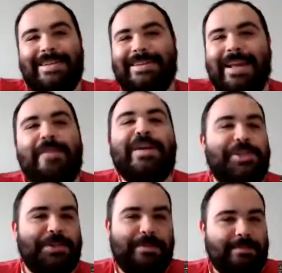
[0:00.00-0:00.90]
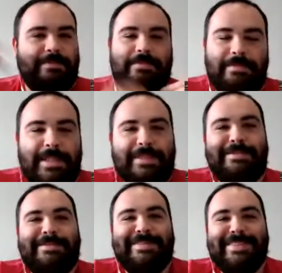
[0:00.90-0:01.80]
uh, Avengers.
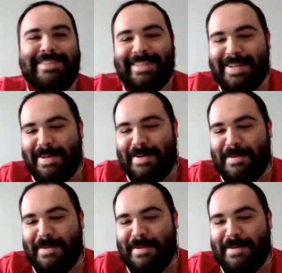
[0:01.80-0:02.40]
Yeah, this was a